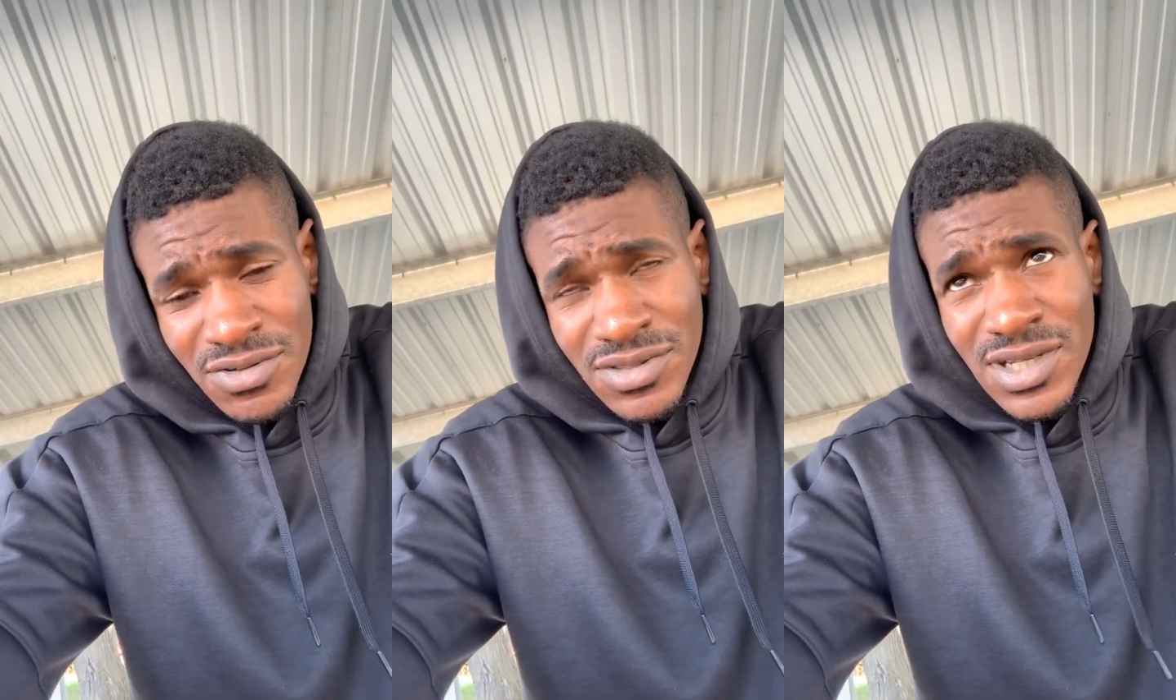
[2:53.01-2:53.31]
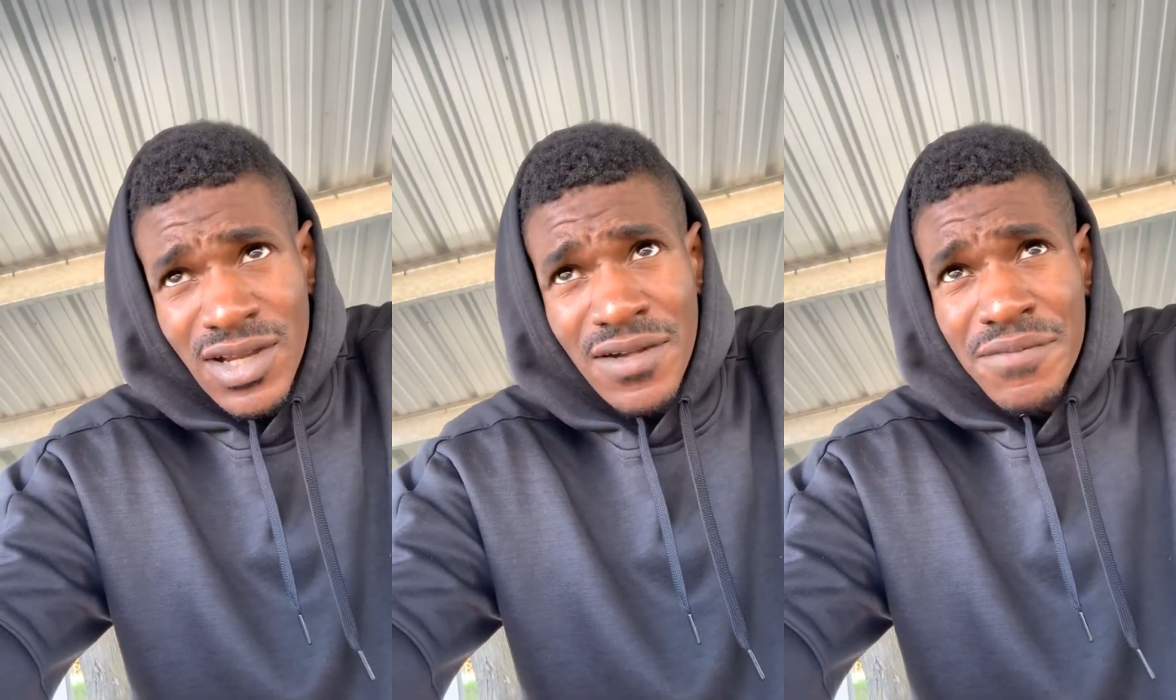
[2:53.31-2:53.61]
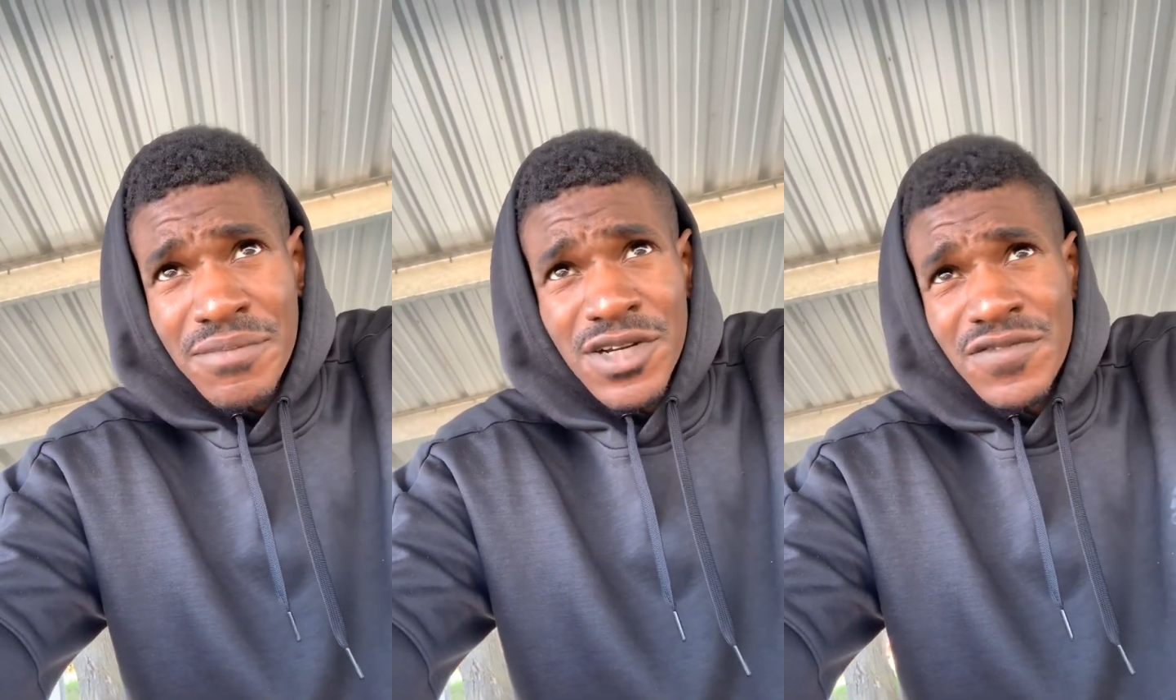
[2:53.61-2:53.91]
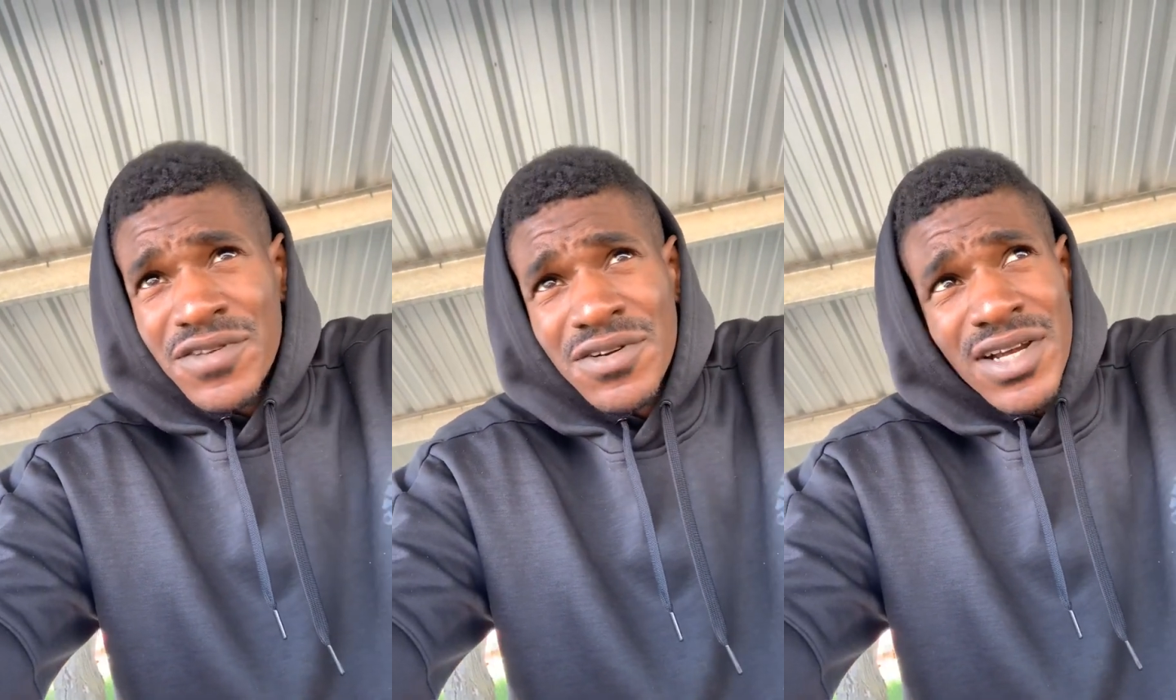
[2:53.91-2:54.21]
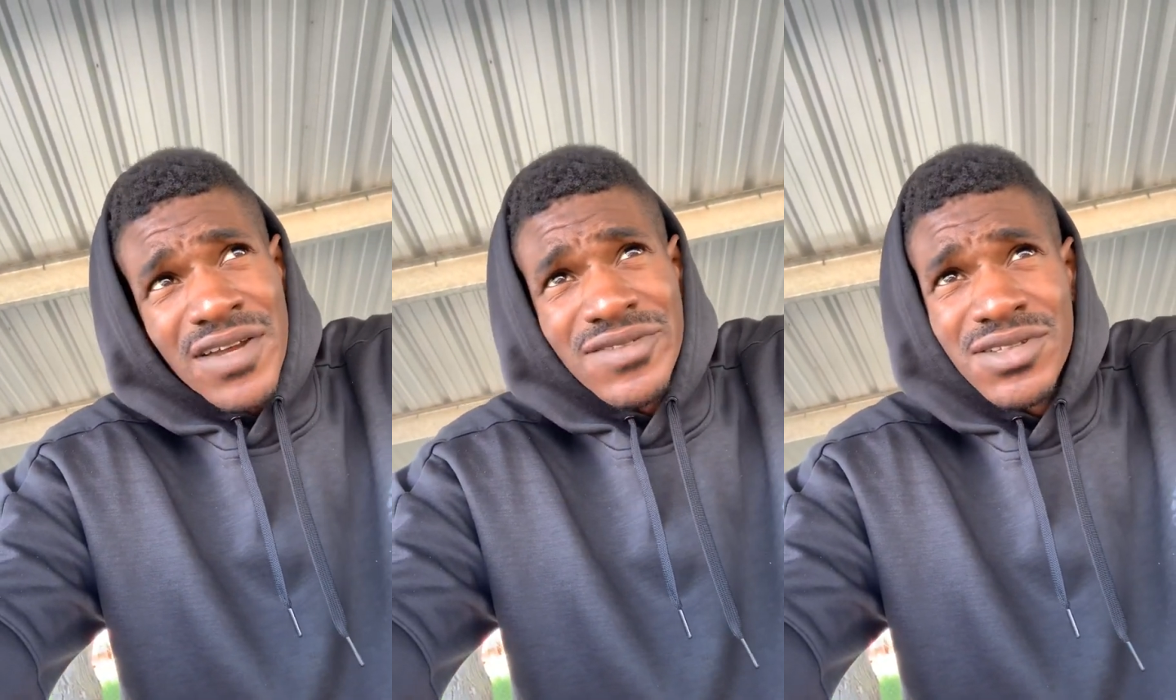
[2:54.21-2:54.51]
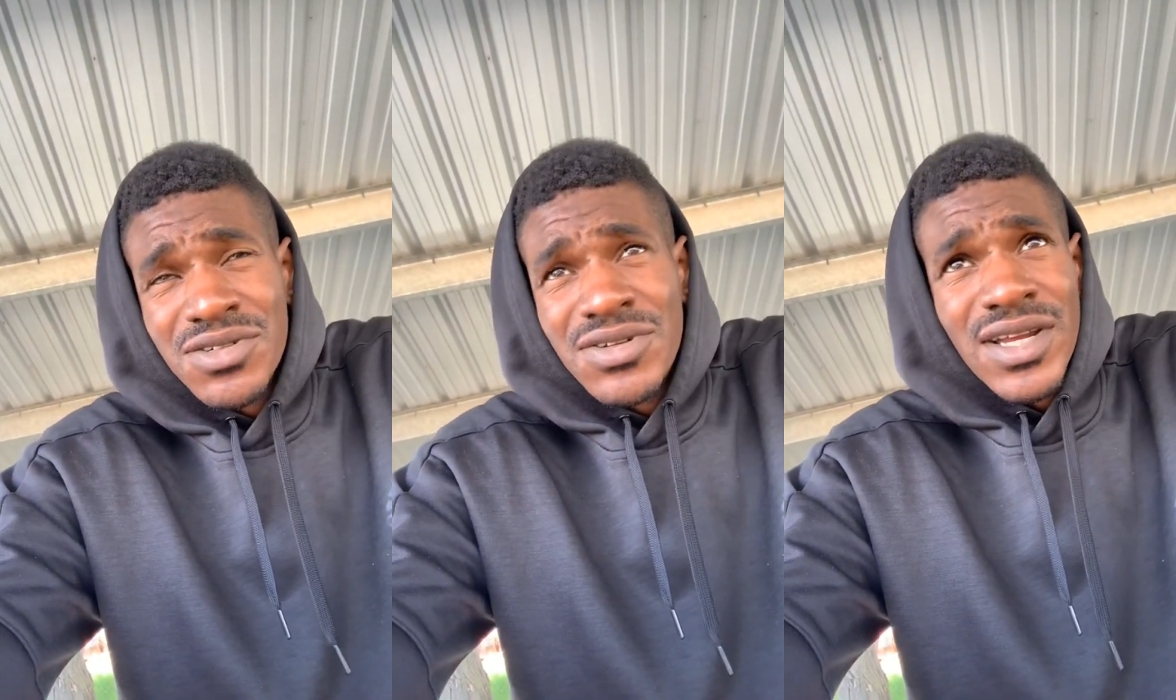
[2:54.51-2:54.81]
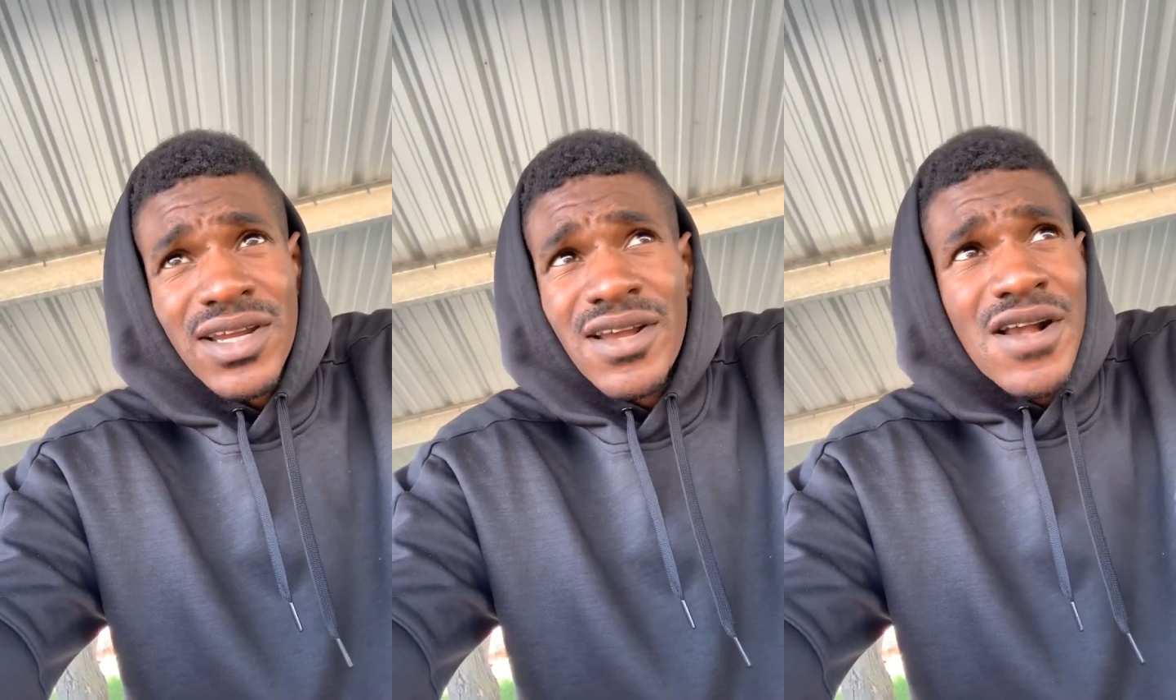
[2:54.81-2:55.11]
on time. But if you don't have to do
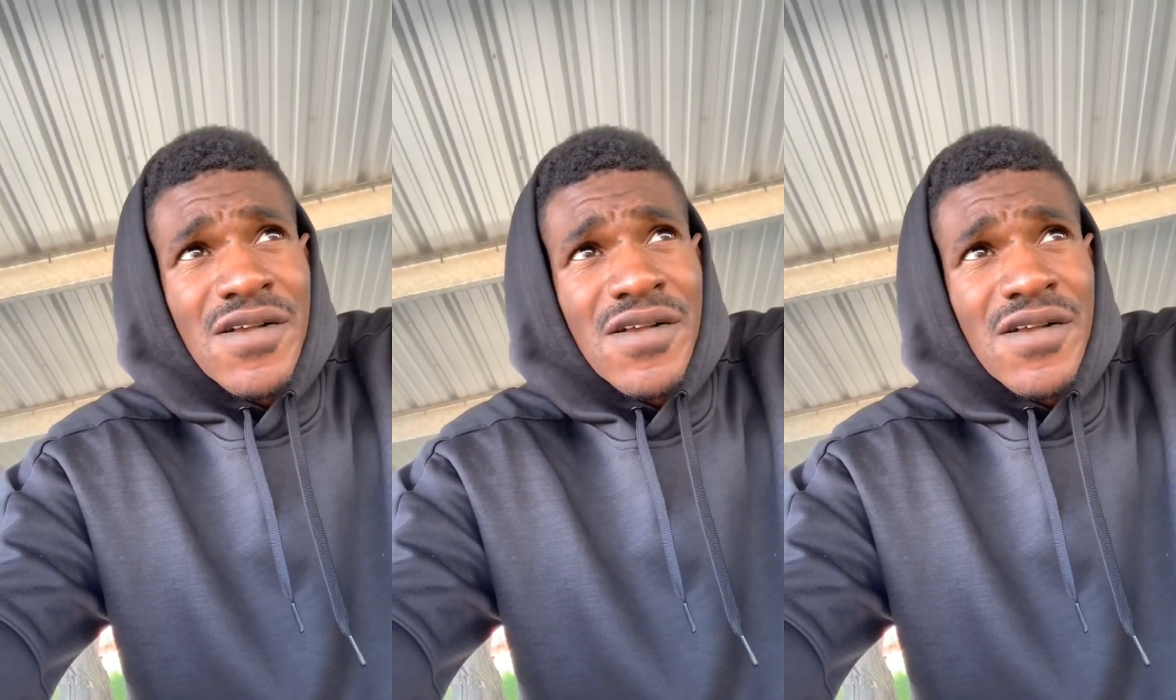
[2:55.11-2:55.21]
that,